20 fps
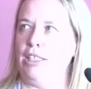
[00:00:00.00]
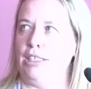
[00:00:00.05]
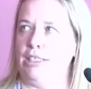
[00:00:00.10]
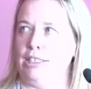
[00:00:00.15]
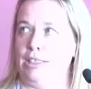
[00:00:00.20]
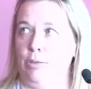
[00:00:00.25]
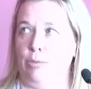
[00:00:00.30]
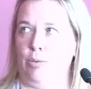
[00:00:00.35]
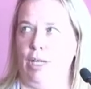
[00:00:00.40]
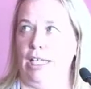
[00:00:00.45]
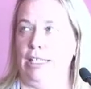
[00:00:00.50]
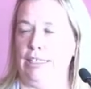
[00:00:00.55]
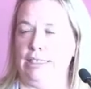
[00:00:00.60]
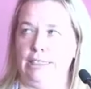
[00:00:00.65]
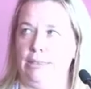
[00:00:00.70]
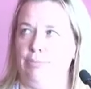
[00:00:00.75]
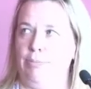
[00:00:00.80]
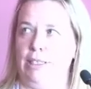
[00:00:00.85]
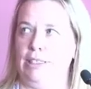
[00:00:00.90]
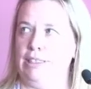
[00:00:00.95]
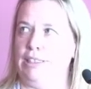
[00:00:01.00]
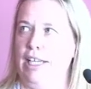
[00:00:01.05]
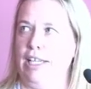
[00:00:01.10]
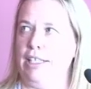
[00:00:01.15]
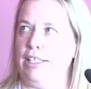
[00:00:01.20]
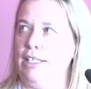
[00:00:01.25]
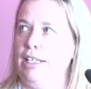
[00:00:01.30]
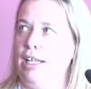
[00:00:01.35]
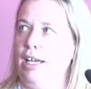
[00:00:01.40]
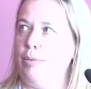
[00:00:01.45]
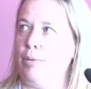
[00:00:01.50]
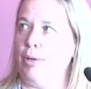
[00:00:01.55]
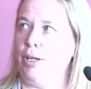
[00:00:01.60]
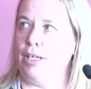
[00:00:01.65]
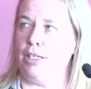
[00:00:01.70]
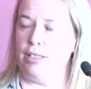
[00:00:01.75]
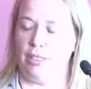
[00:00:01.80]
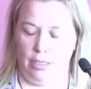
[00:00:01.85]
Just the way it's been taken up,